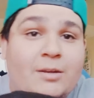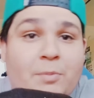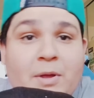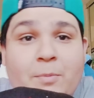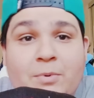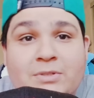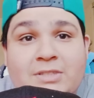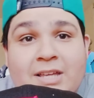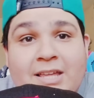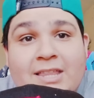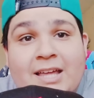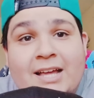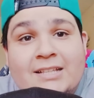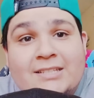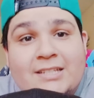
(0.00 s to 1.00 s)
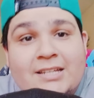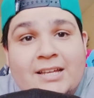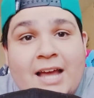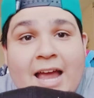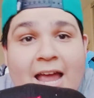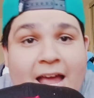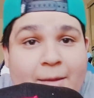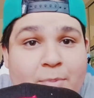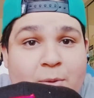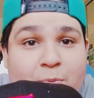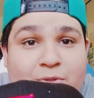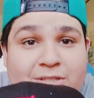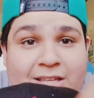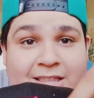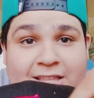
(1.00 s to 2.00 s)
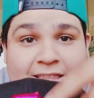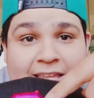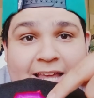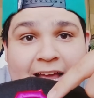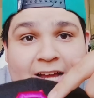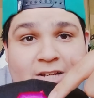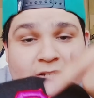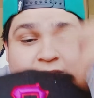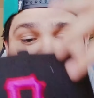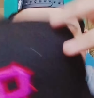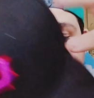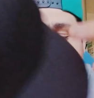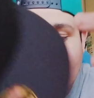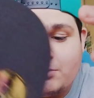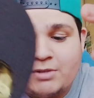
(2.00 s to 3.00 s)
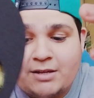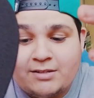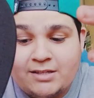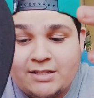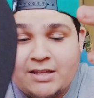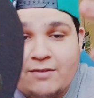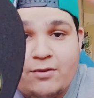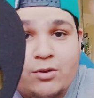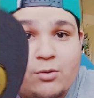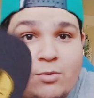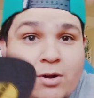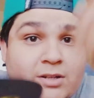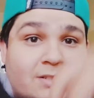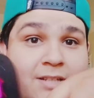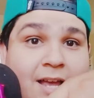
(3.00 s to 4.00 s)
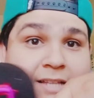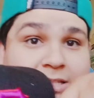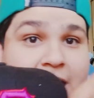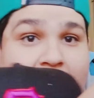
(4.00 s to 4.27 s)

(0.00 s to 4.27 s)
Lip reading: People say that they actually sometimes can give you the wrong size.